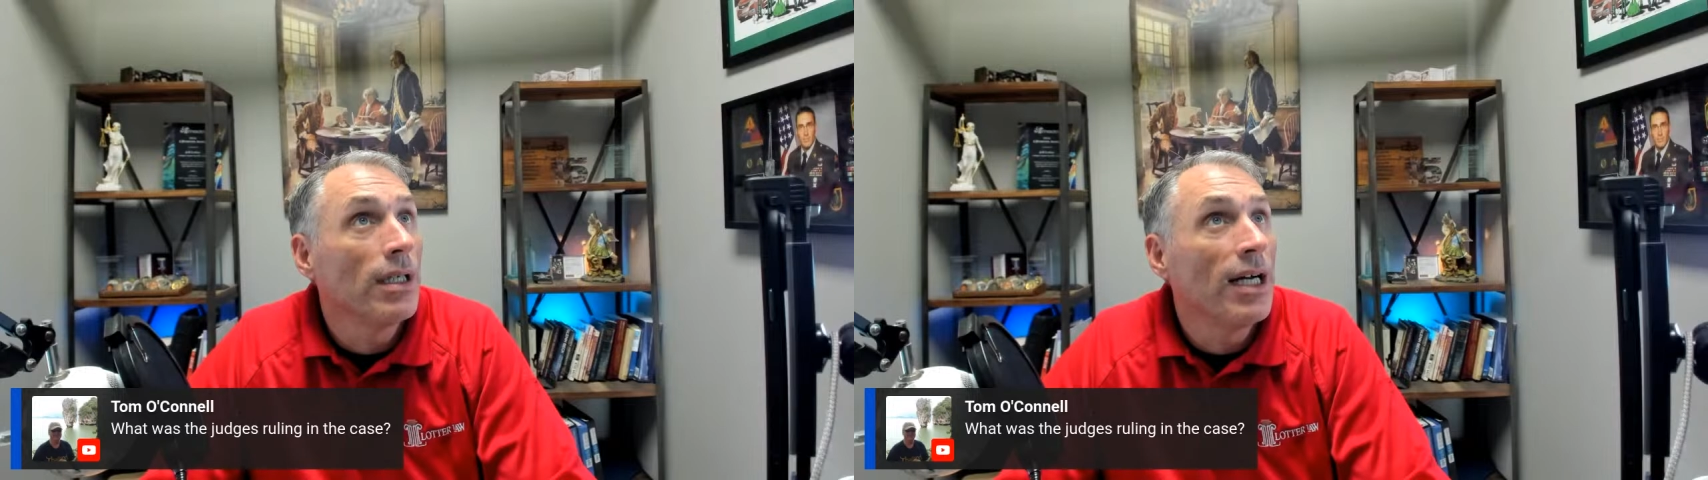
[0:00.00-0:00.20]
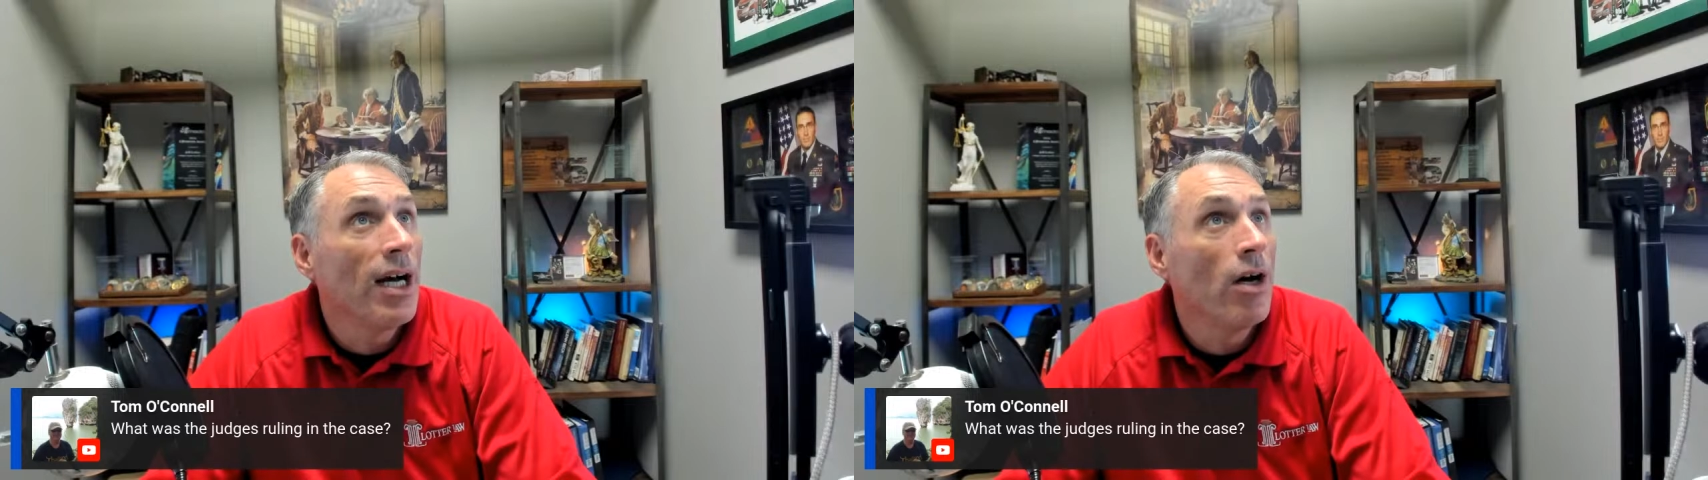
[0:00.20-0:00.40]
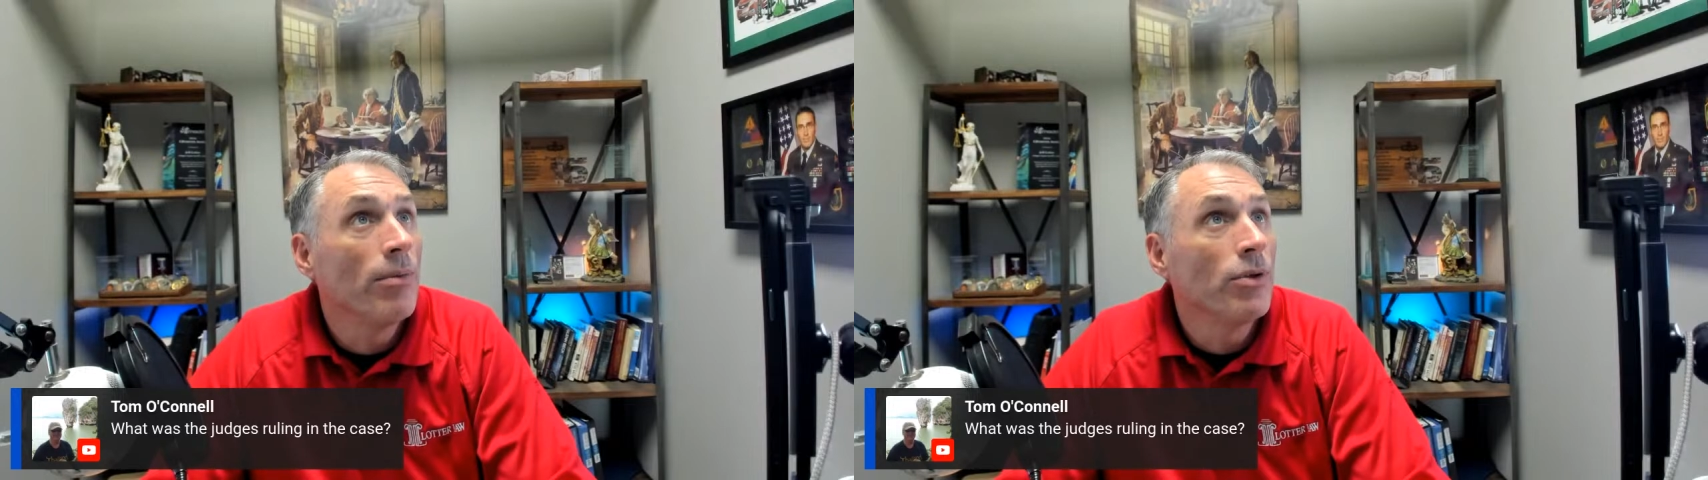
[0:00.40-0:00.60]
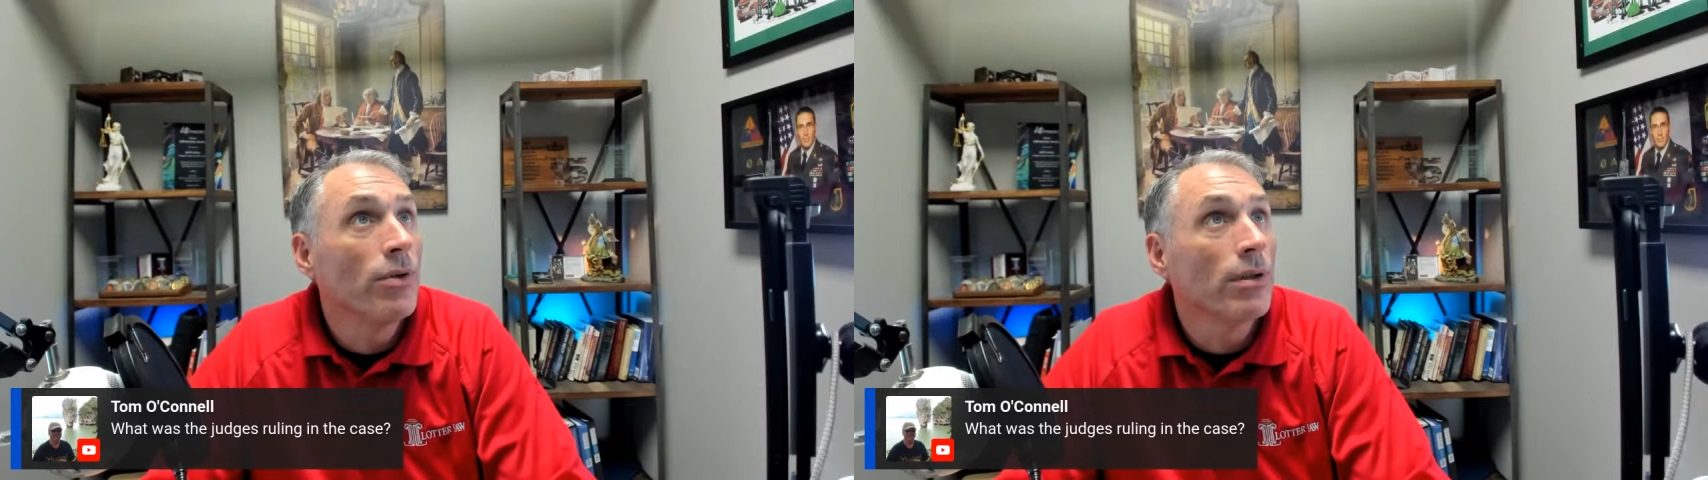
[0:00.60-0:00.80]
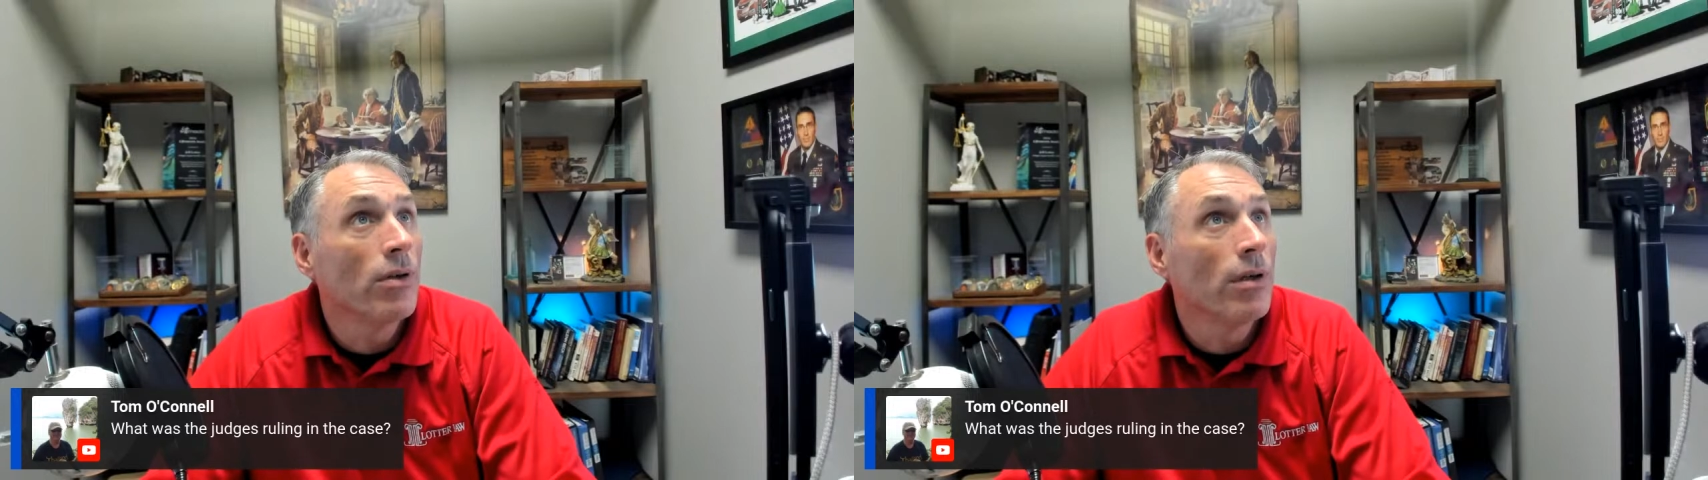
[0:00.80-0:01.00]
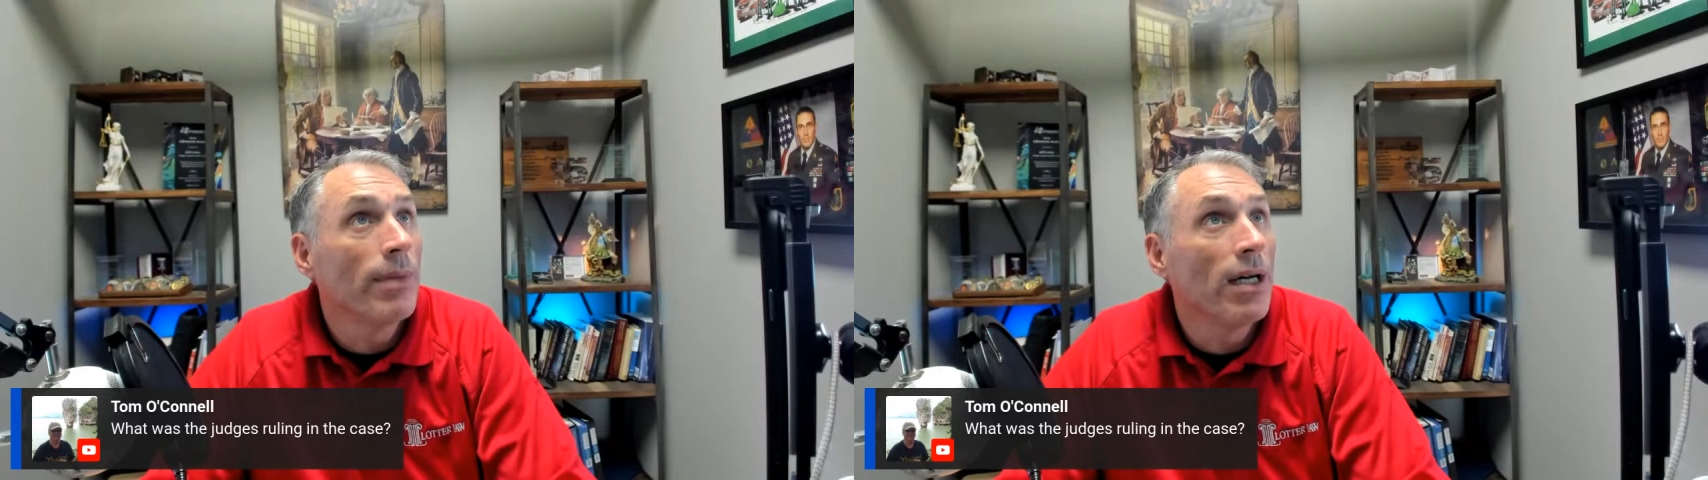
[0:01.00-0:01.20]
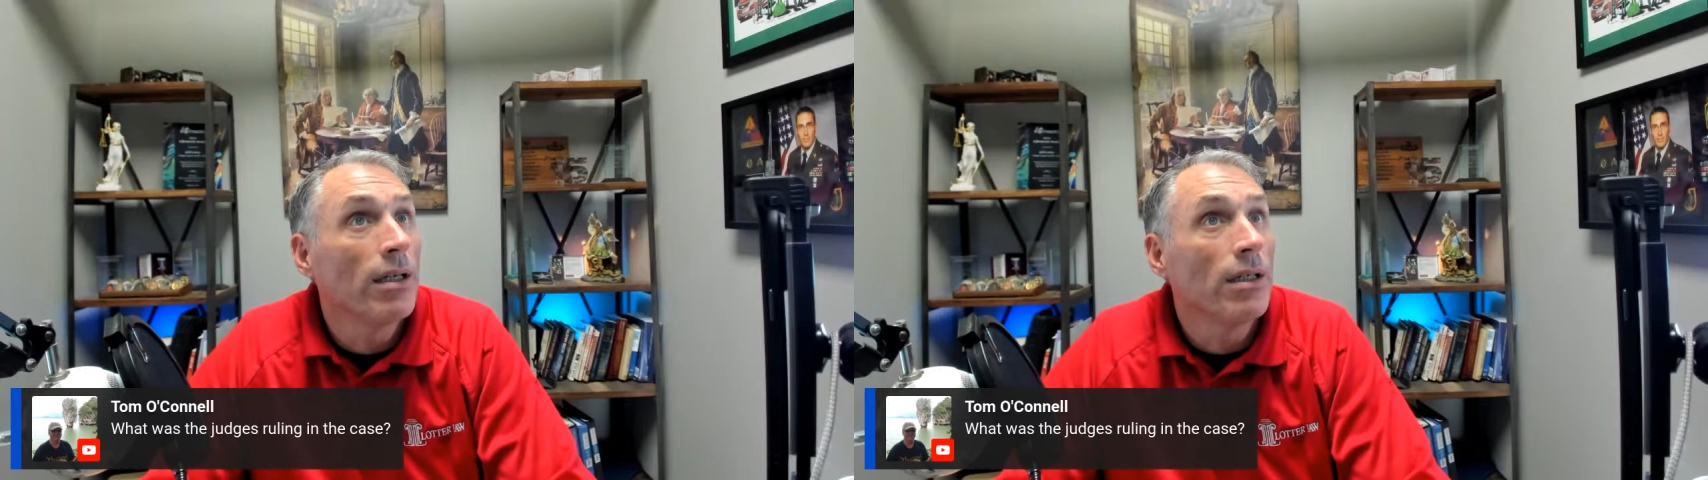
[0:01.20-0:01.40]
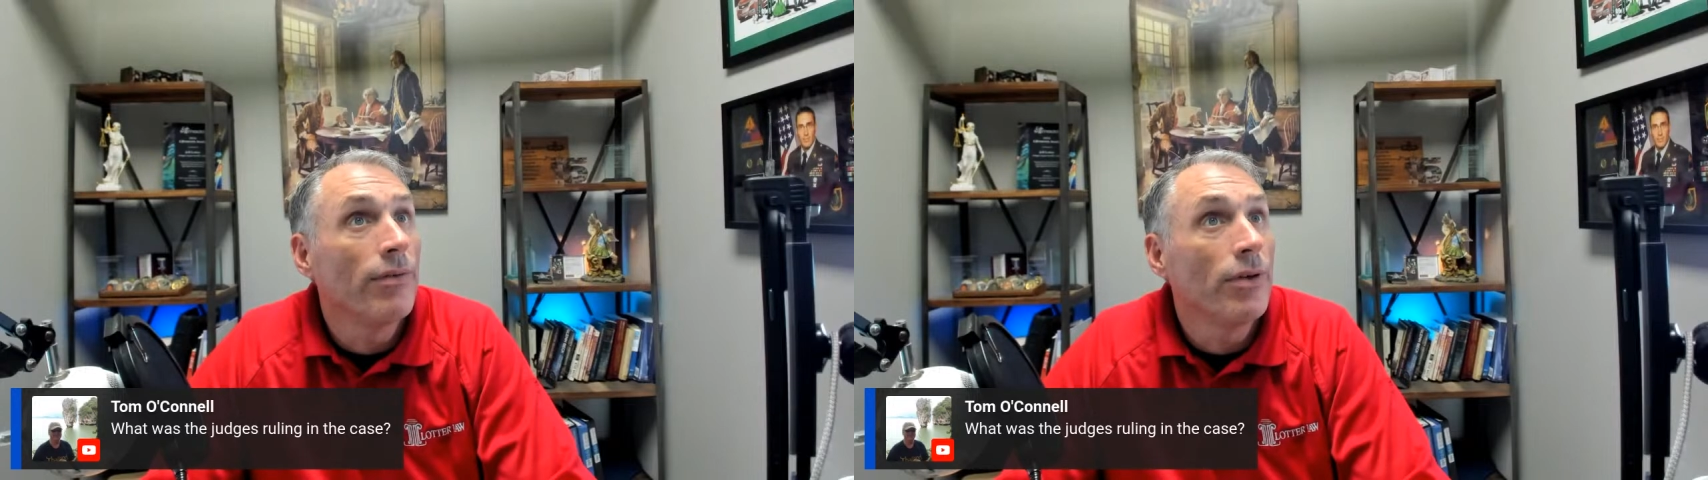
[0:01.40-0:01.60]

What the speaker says: how I'm going about it, if